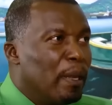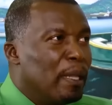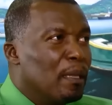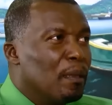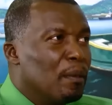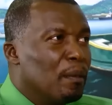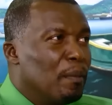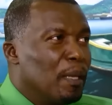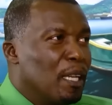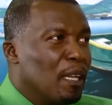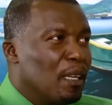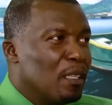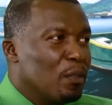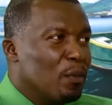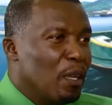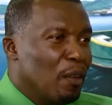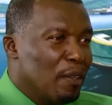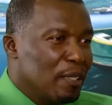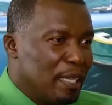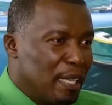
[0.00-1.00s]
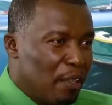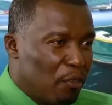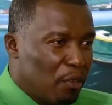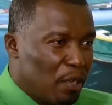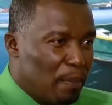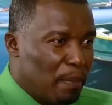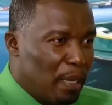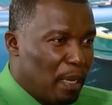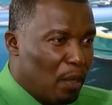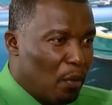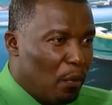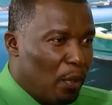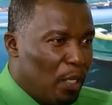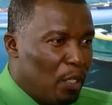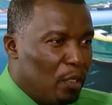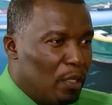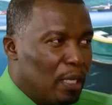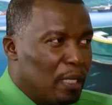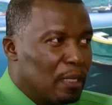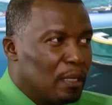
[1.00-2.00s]
Well, because we are a central bank, we
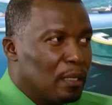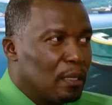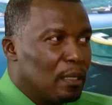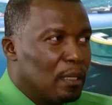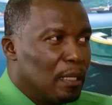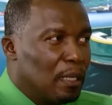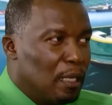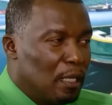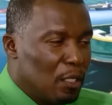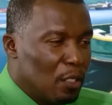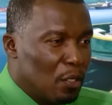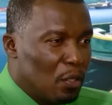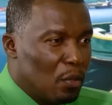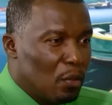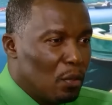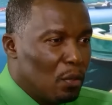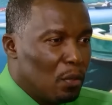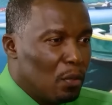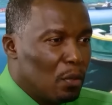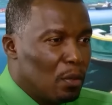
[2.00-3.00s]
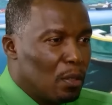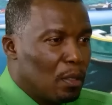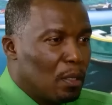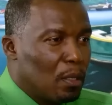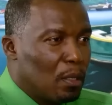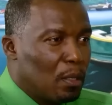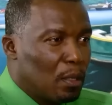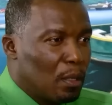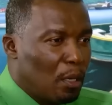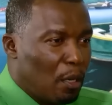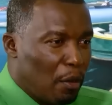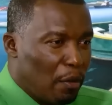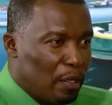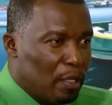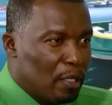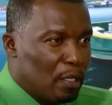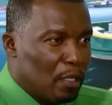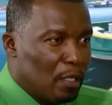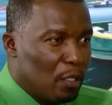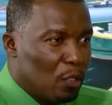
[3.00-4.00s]
do not issue
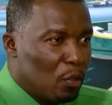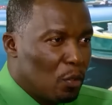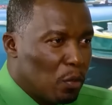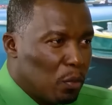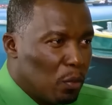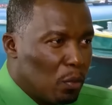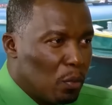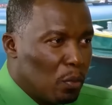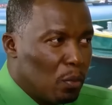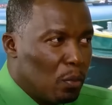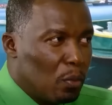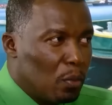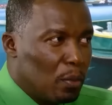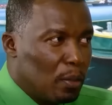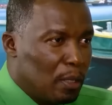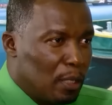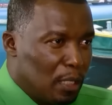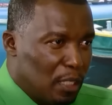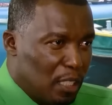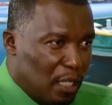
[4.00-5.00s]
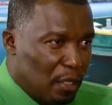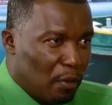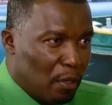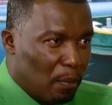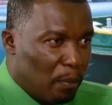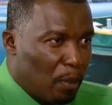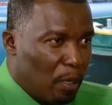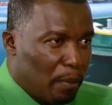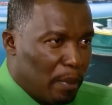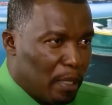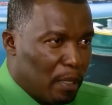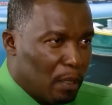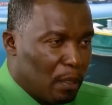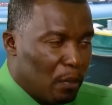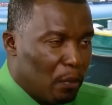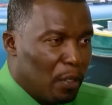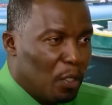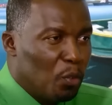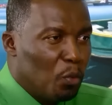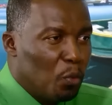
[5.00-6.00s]
currency to the general public.
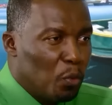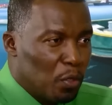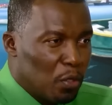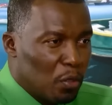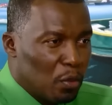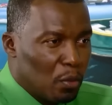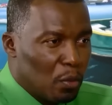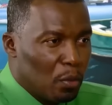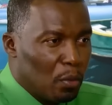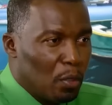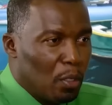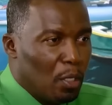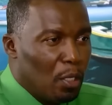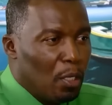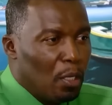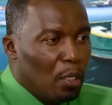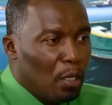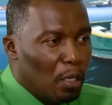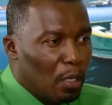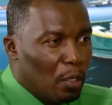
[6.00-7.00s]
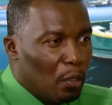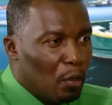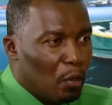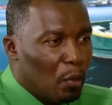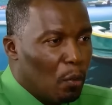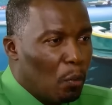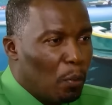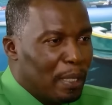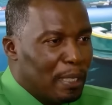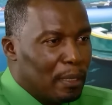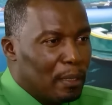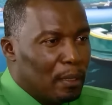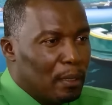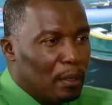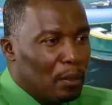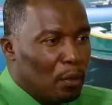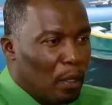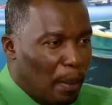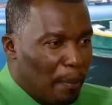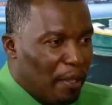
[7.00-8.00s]
We do so,
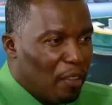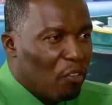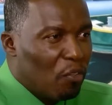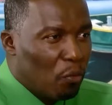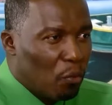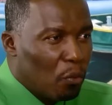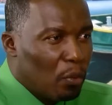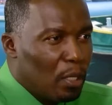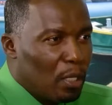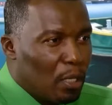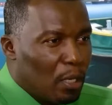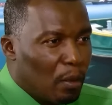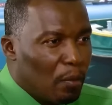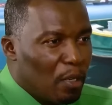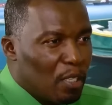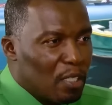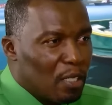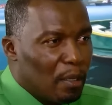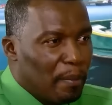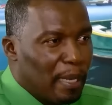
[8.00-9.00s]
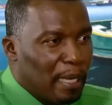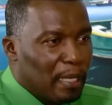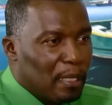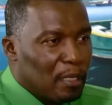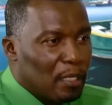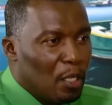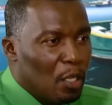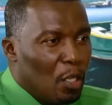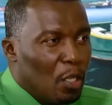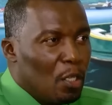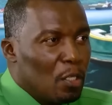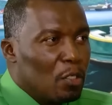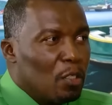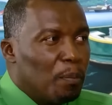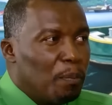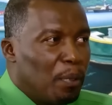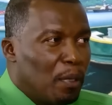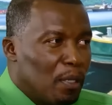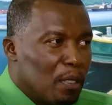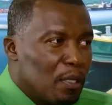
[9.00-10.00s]
through the commercial banks. So
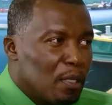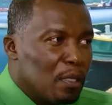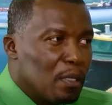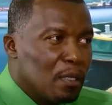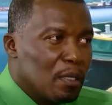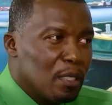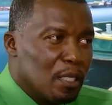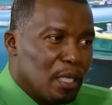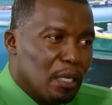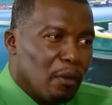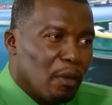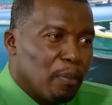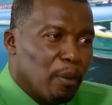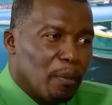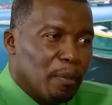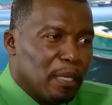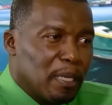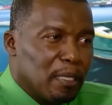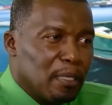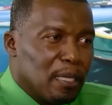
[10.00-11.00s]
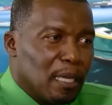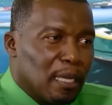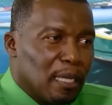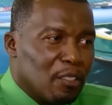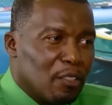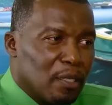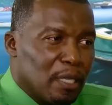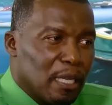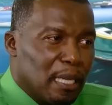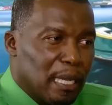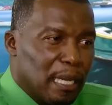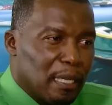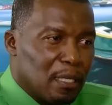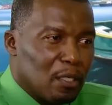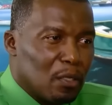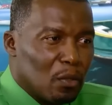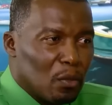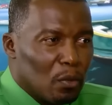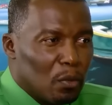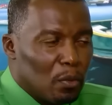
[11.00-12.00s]
persons, the general public is actually
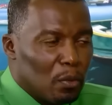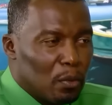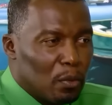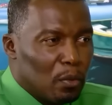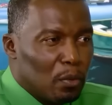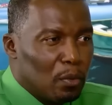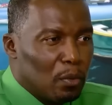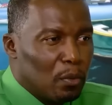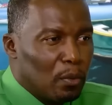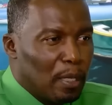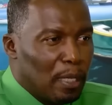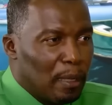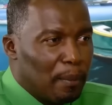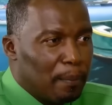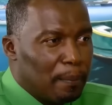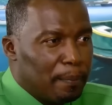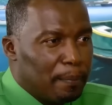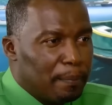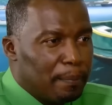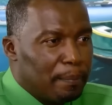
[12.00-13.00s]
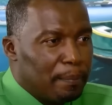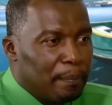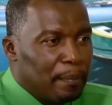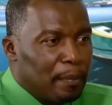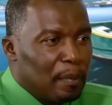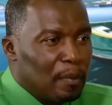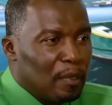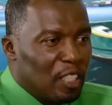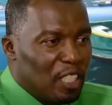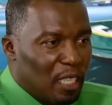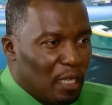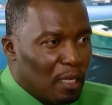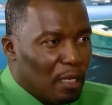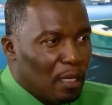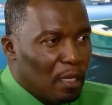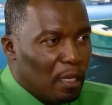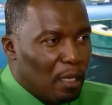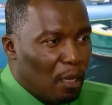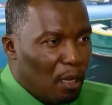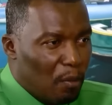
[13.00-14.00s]
asked to check
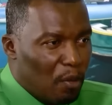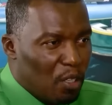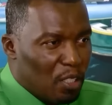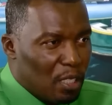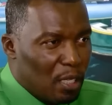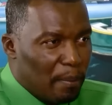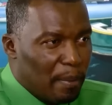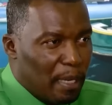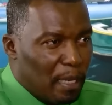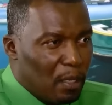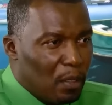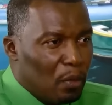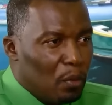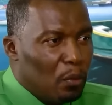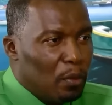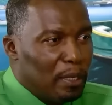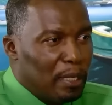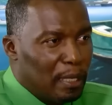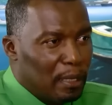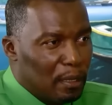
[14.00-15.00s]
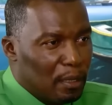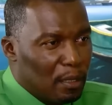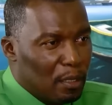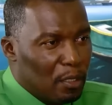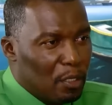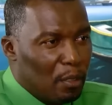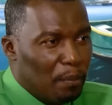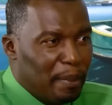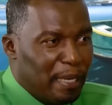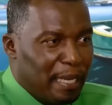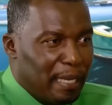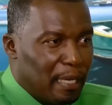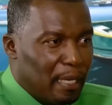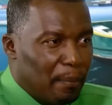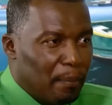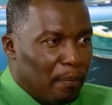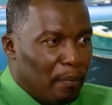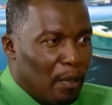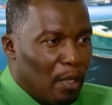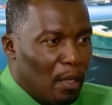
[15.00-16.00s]
a commercial bank who then supply
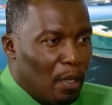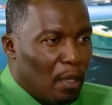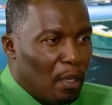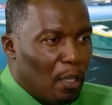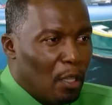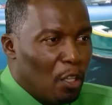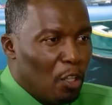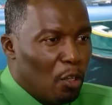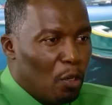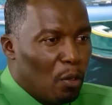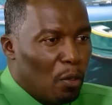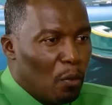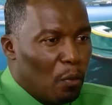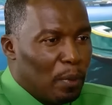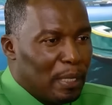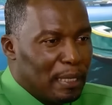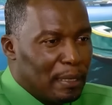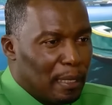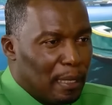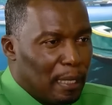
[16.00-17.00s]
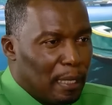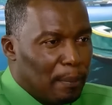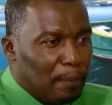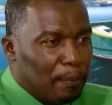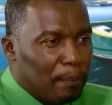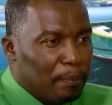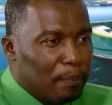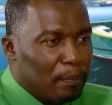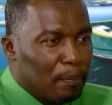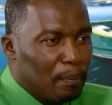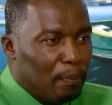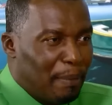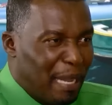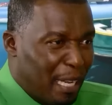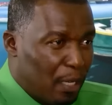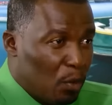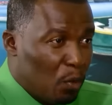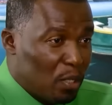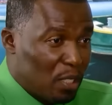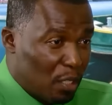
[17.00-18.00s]
them, with
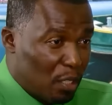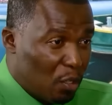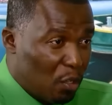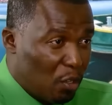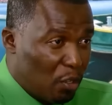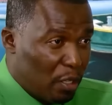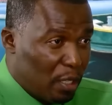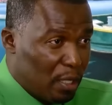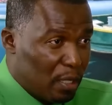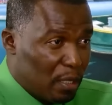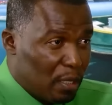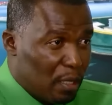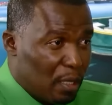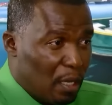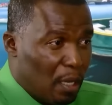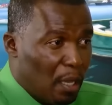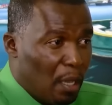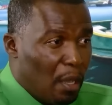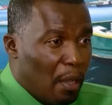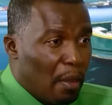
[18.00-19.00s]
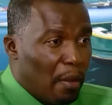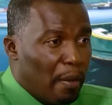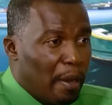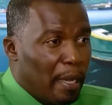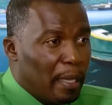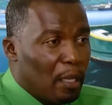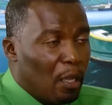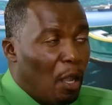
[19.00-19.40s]
banknotes and coins, right?